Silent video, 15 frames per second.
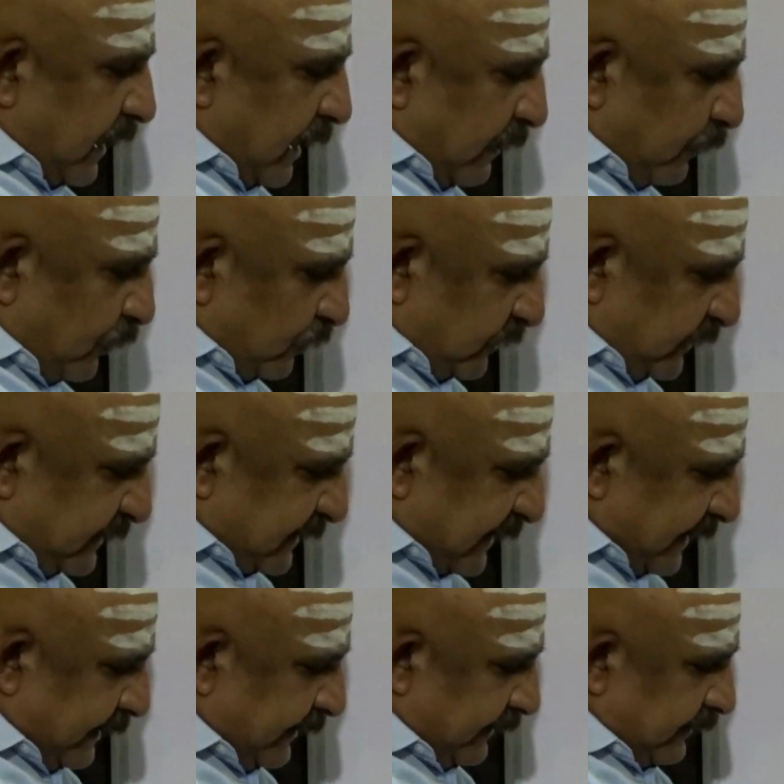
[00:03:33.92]
About the
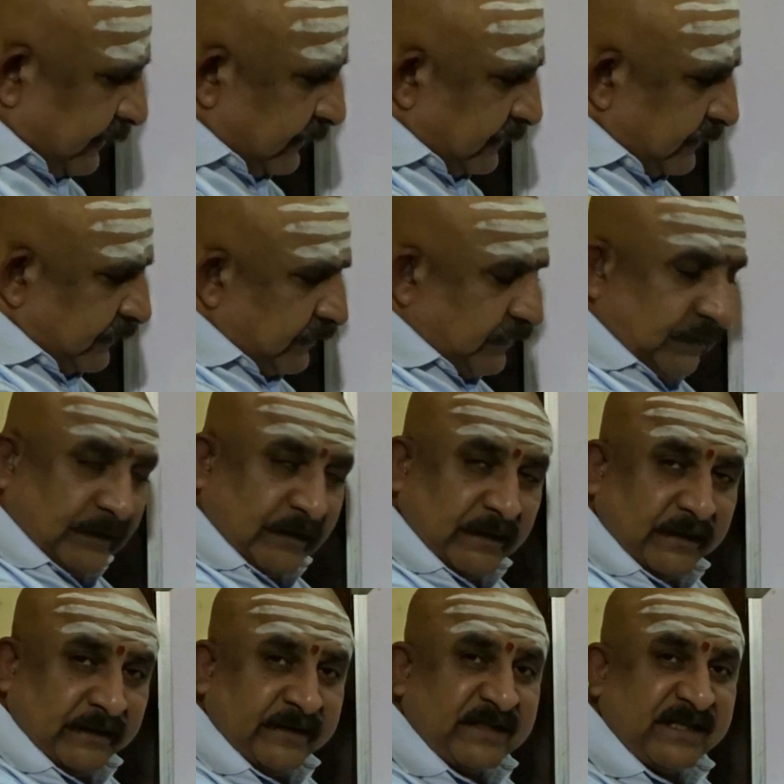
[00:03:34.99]
sign,
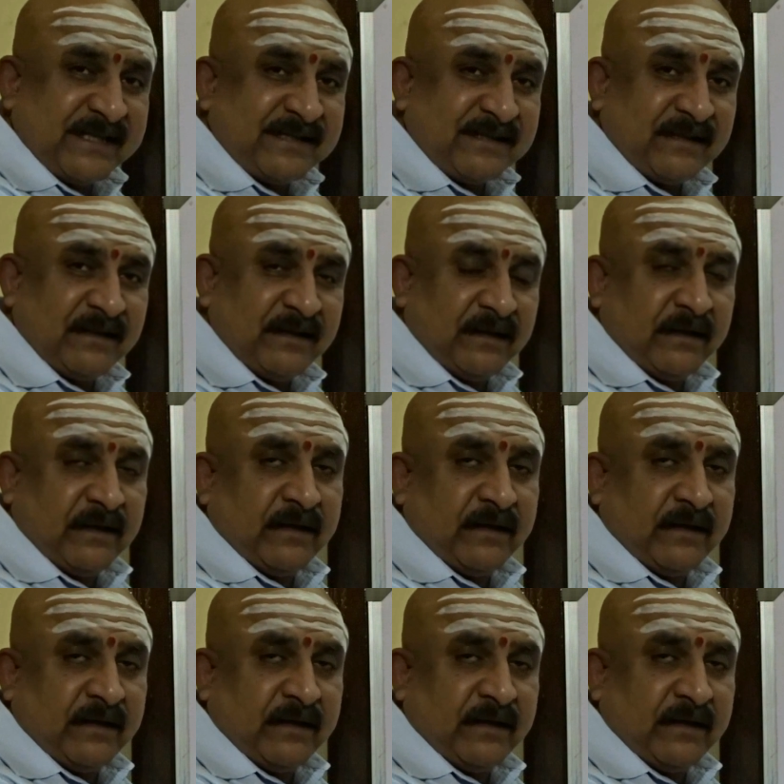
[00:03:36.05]
this is